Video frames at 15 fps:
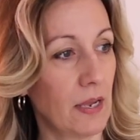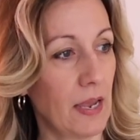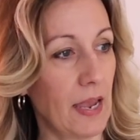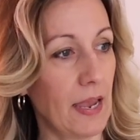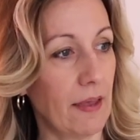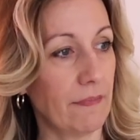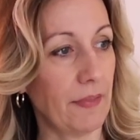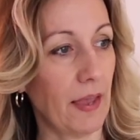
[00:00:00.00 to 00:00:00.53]

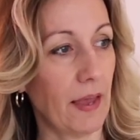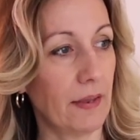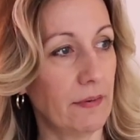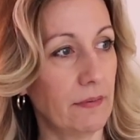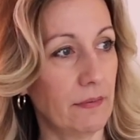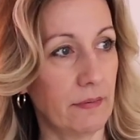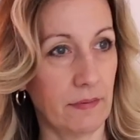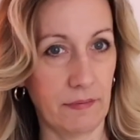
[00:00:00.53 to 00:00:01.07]
and
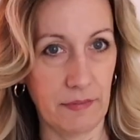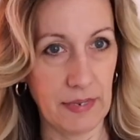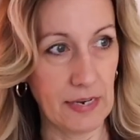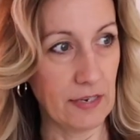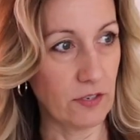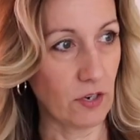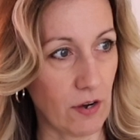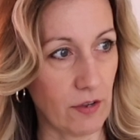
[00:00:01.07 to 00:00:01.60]
then
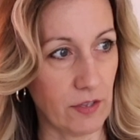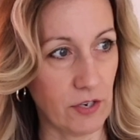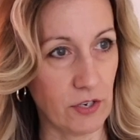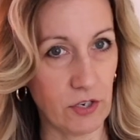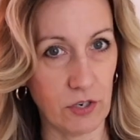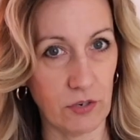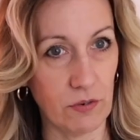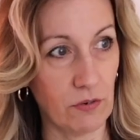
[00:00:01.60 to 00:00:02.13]
these the
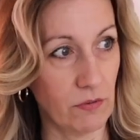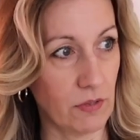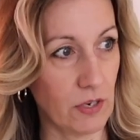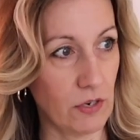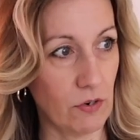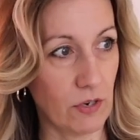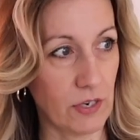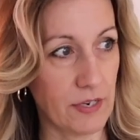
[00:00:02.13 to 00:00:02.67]
2 that
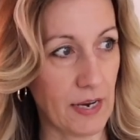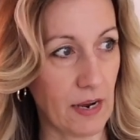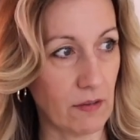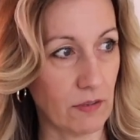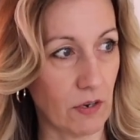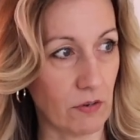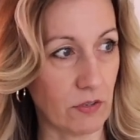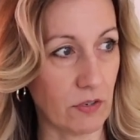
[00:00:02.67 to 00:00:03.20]
you could download.